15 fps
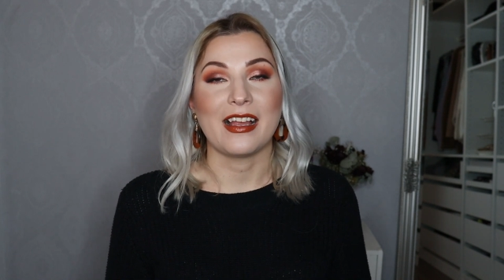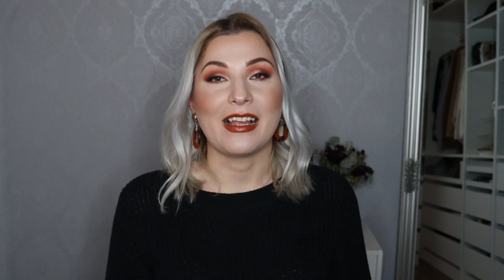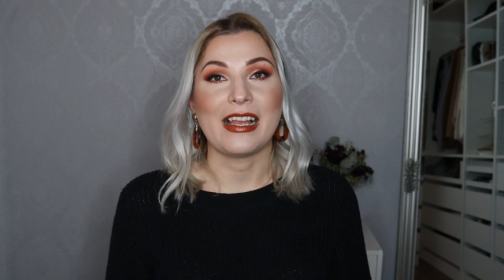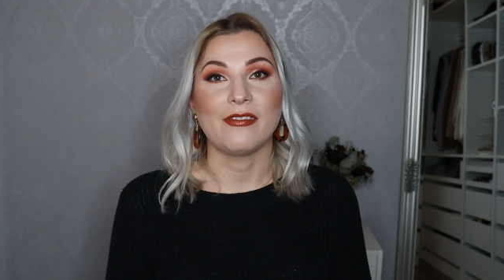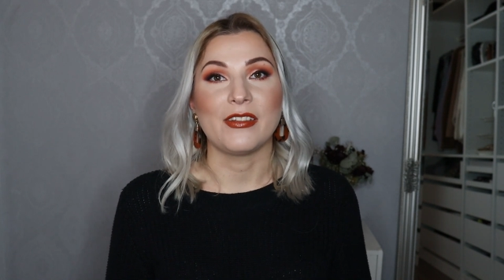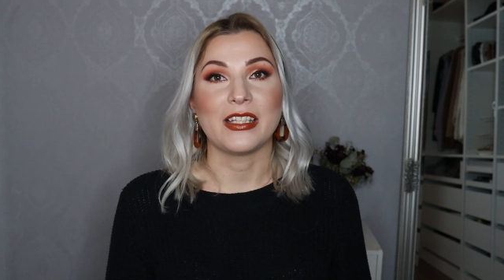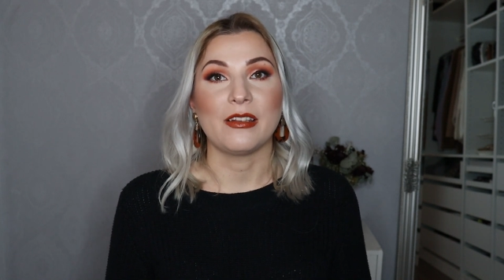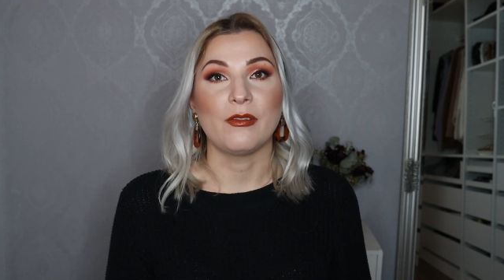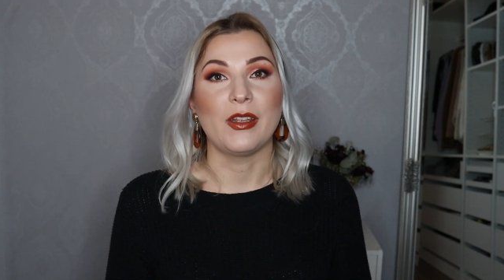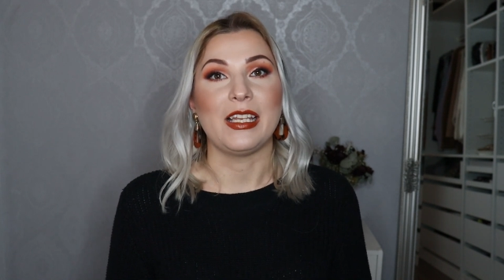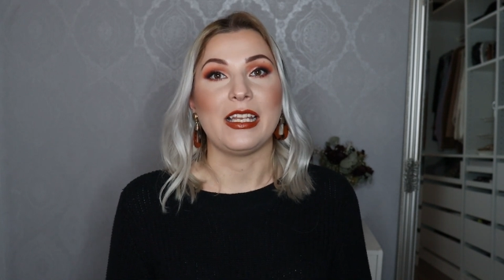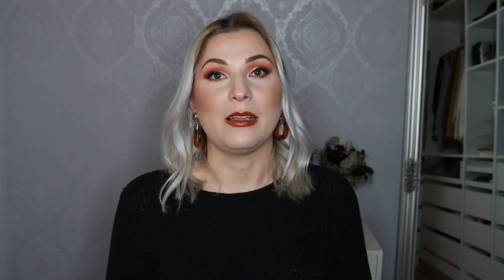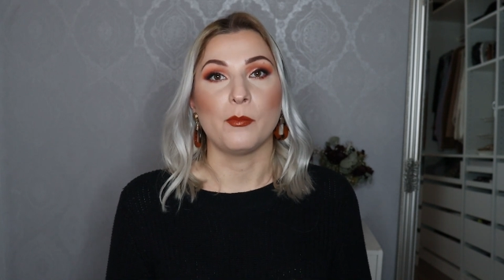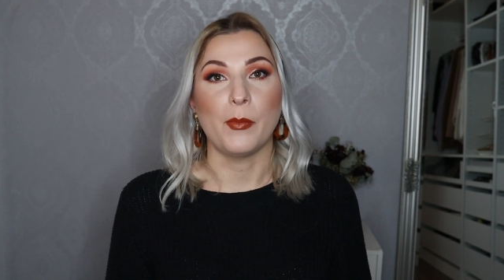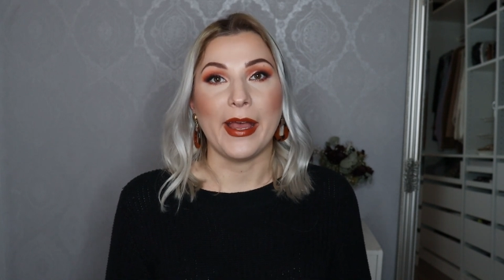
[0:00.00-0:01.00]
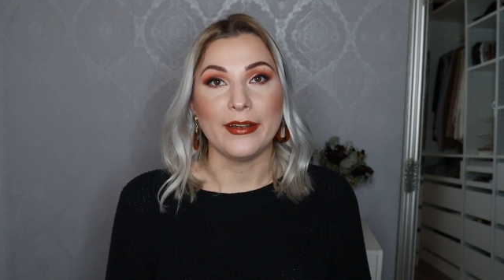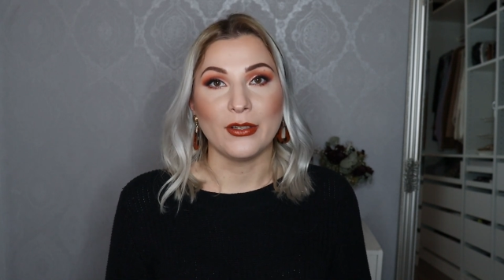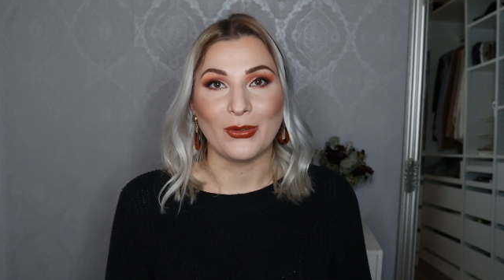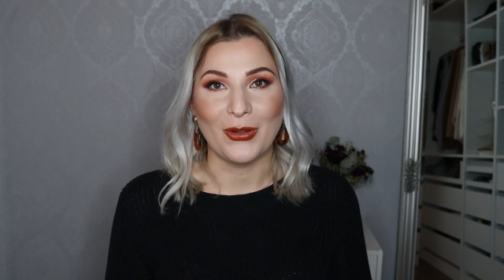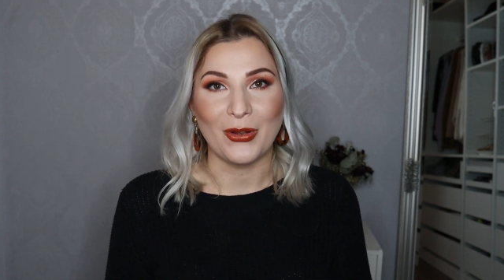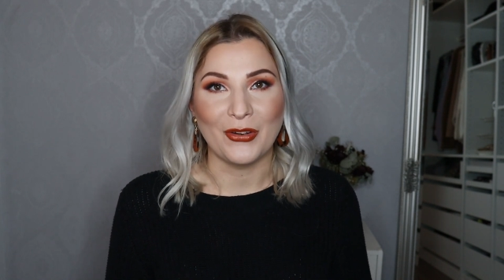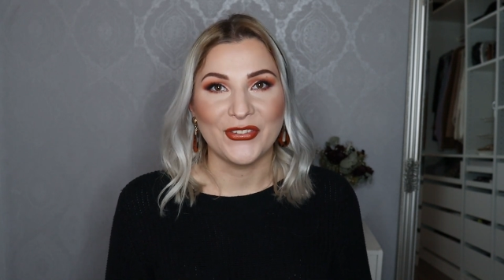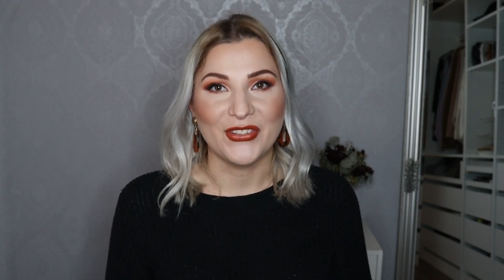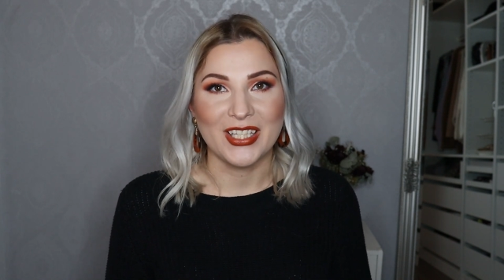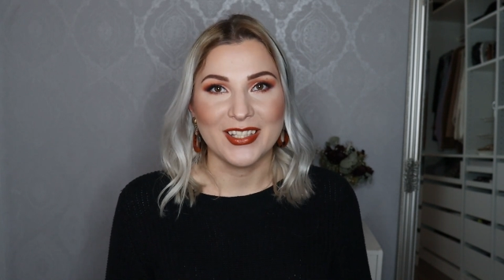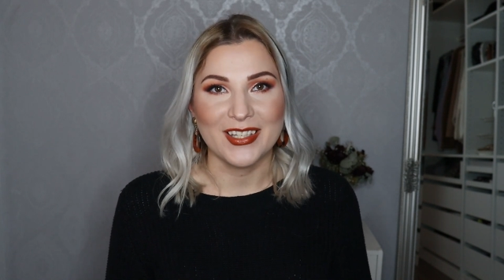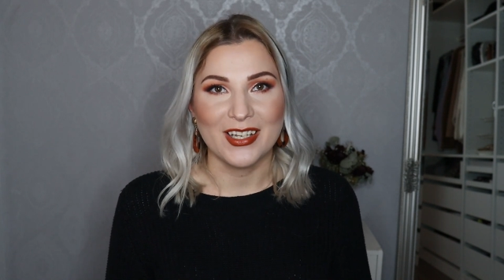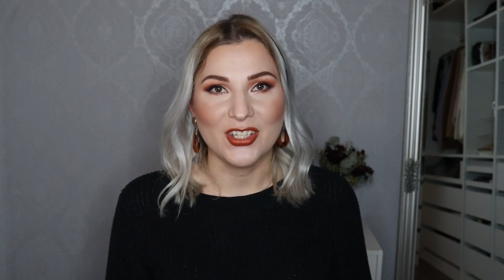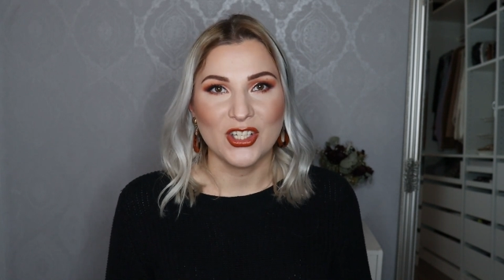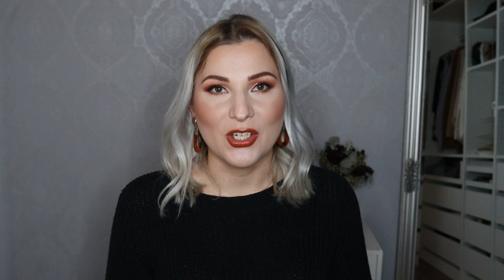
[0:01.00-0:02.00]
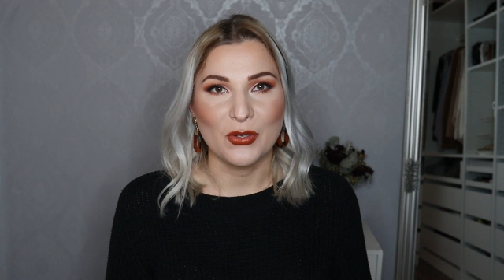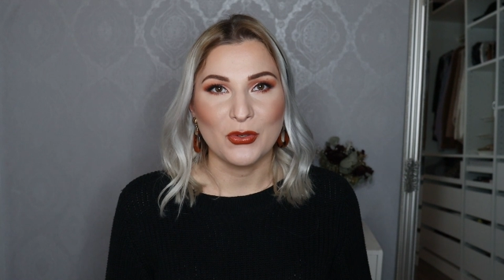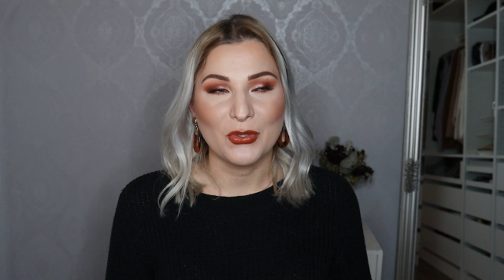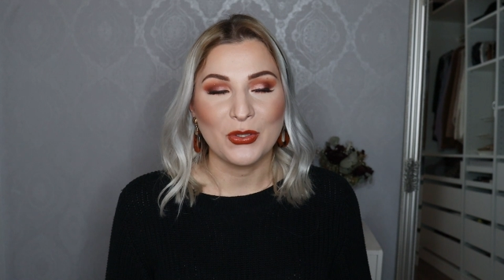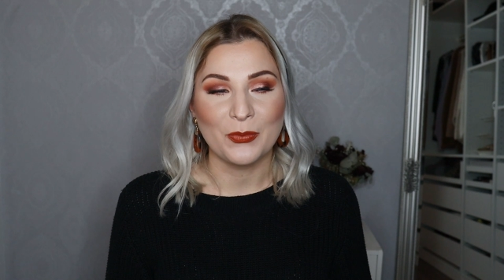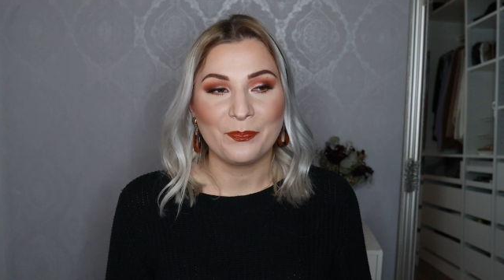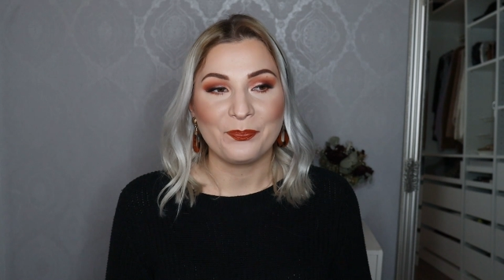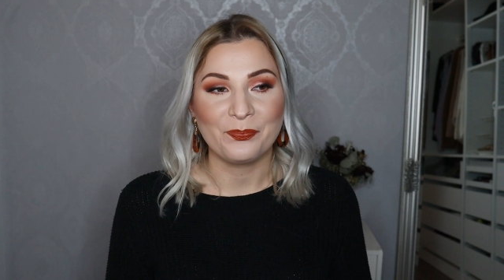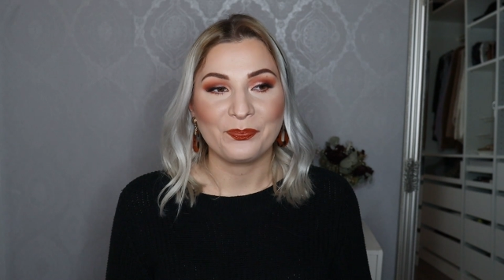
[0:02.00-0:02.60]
I haven't even hit pan on all of these eyeshadows.